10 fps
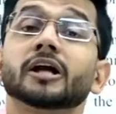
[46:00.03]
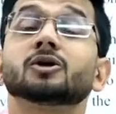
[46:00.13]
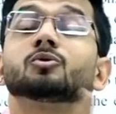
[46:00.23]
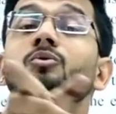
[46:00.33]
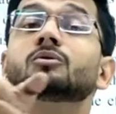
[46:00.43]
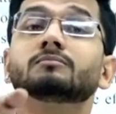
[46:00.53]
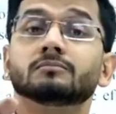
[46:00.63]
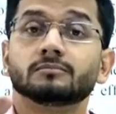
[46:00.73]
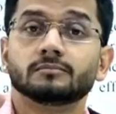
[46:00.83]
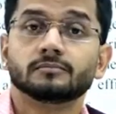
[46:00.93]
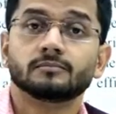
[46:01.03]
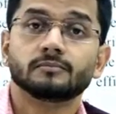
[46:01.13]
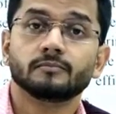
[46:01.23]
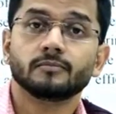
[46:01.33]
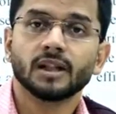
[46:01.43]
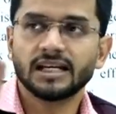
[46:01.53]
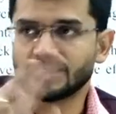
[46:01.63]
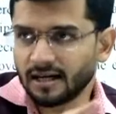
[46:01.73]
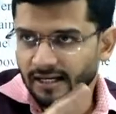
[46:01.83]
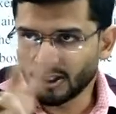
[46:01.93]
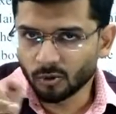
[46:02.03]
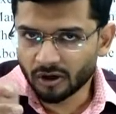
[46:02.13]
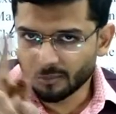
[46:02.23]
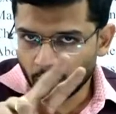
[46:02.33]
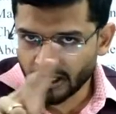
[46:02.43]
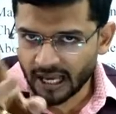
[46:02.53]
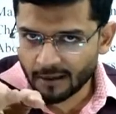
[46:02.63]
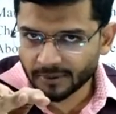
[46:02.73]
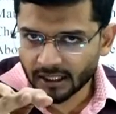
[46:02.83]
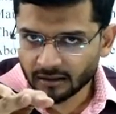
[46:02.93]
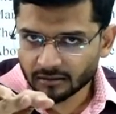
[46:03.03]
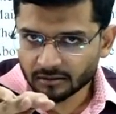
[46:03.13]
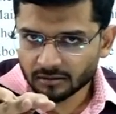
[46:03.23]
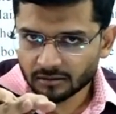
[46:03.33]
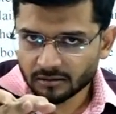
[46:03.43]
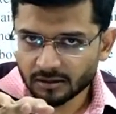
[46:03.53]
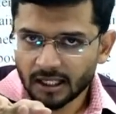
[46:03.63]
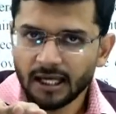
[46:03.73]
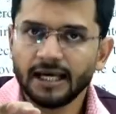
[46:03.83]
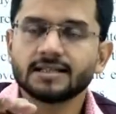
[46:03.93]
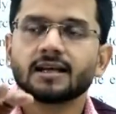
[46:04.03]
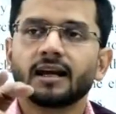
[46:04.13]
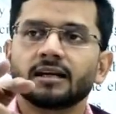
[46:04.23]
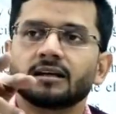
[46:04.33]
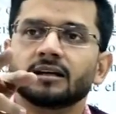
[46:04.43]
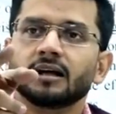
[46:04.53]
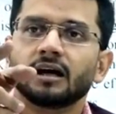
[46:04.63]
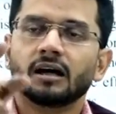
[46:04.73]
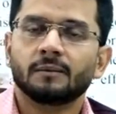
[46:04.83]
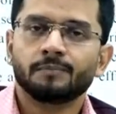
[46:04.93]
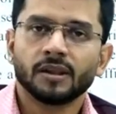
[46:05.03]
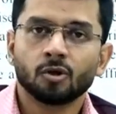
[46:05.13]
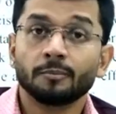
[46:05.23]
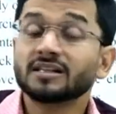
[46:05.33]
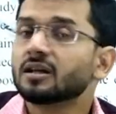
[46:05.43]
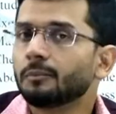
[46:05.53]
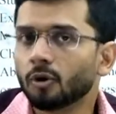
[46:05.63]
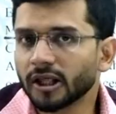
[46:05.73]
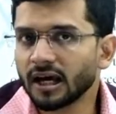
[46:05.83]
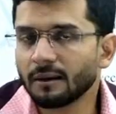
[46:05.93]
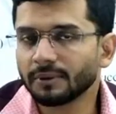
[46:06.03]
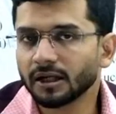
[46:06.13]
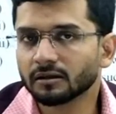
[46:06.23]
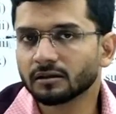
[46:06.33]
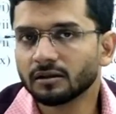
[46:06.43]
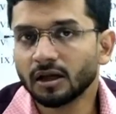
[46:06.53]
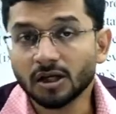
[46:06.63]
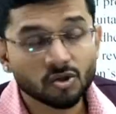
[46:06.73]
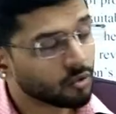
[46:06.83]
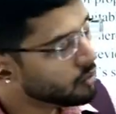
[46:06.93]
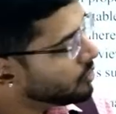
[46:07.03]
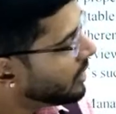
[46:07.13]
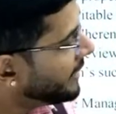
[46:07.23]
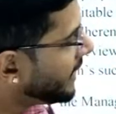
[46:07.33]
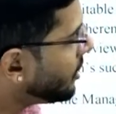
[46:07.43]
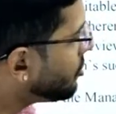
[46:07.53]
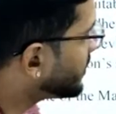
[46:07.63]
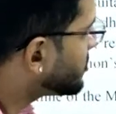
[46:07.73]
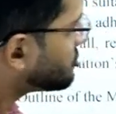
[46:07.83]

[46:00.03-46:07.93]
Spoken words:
reporting to whom? Is there any dual reporting happening? Is there any misreporting happening? So entire